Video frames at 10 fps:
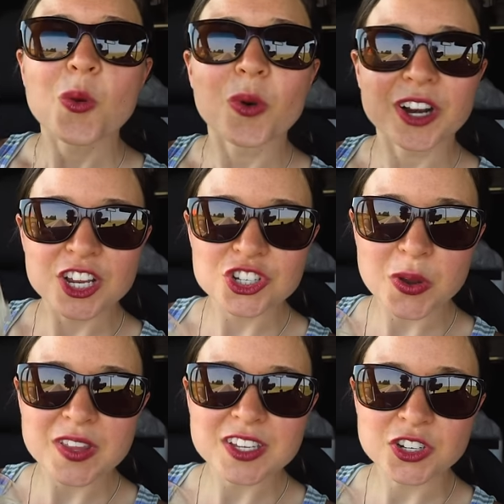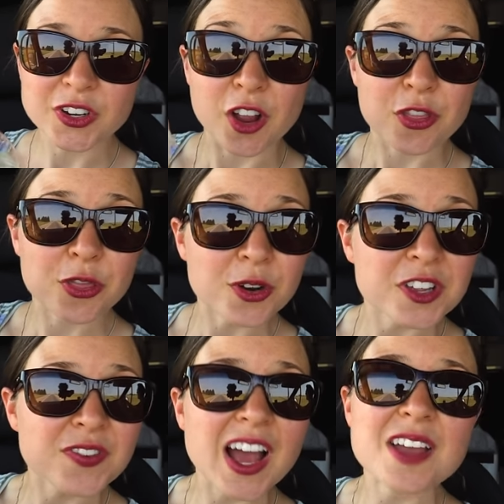We're gonna enjoy these during our
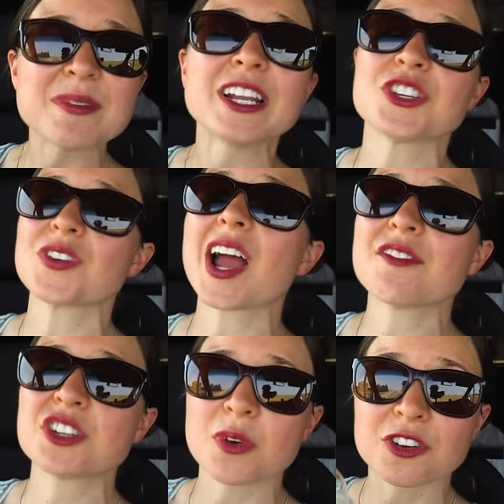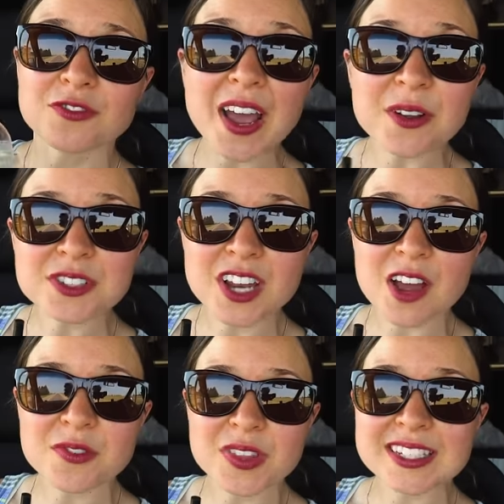35-minute drive to our final
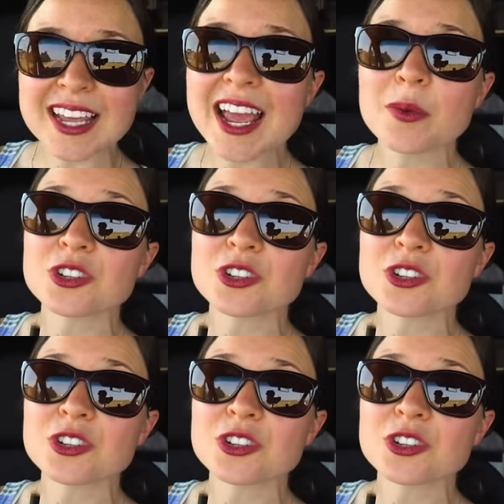stop for the day,